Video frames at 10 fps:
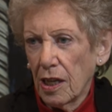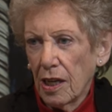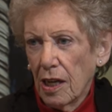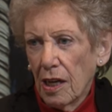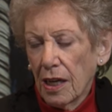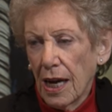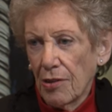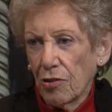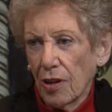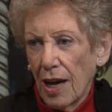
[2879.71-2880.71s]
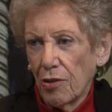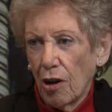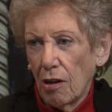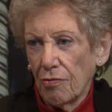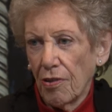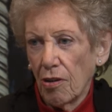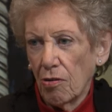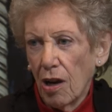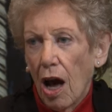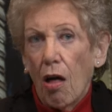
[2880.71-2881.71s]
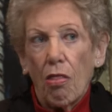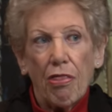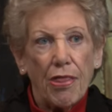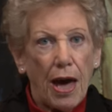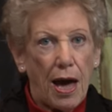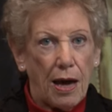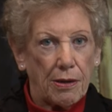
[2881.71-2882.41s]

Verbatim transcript: mm Castel Gandolfo. Yeah, that, say a little